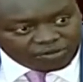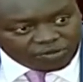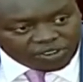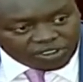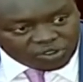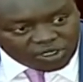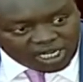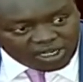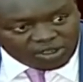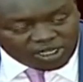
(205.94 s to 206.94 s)
for
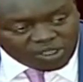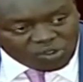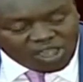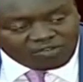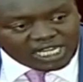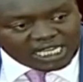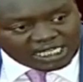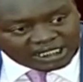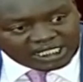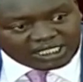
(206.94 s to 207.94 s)
disorderly conduct. You have
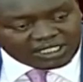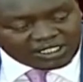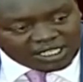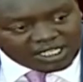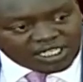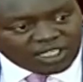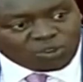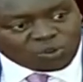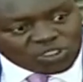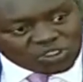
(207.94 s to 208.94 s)
directed that the senator
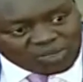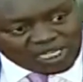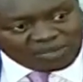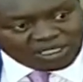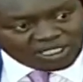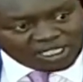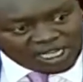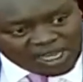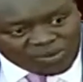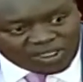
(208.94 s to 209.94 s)
uses
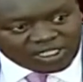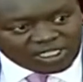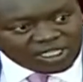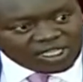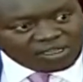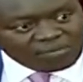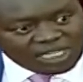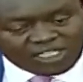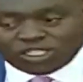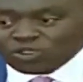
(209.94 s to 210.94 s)
parliamentary language,
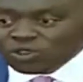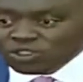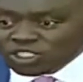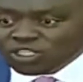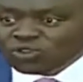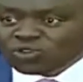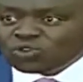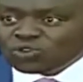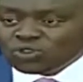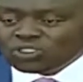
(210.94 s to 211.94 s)
but she
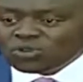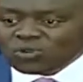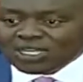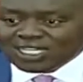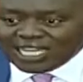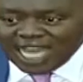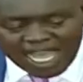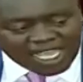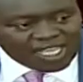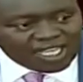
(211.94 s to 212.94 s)
continues to use the word
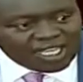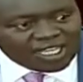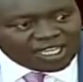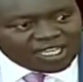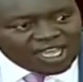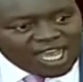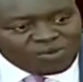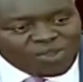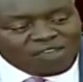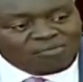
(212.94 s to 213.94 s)
lie.
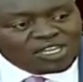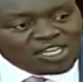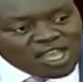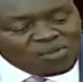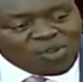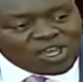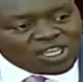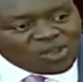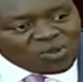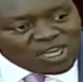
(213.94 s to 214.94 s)
And we have been here more
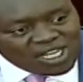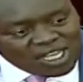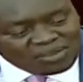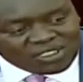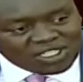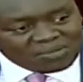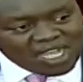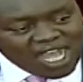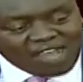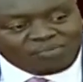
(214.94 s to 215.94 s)
than 1 year, Mr.
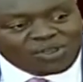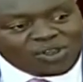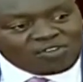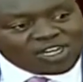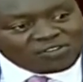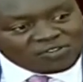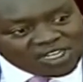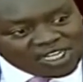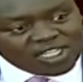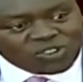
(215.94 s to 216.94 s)
Speaker. I have been offering
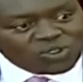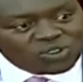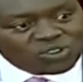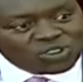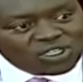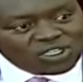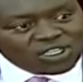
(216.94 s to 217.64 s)
free lessons